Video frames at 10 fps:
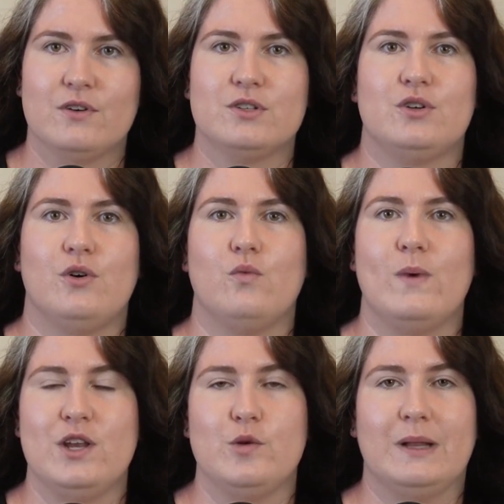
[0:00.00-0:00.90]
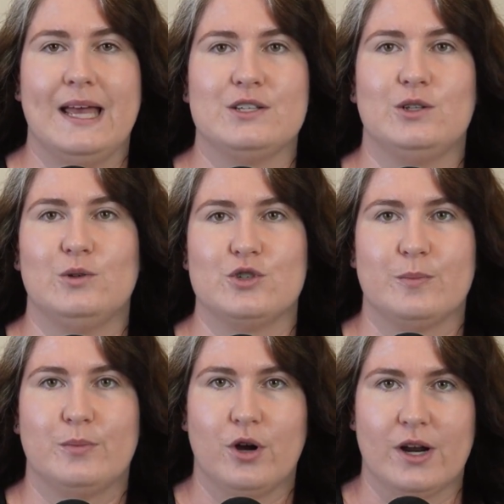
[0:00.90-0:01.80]
roster or when you plan to launch a
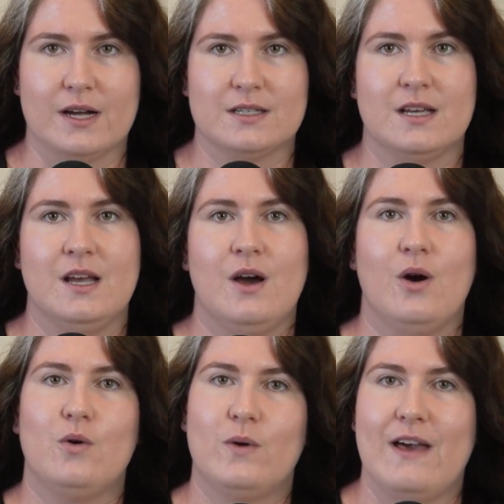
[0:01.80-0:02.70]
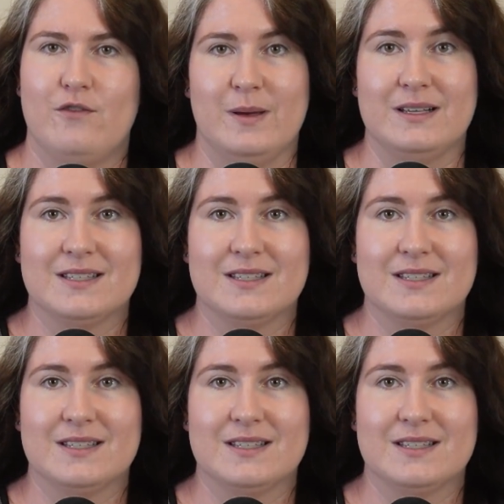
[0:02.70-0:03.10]
product or have a big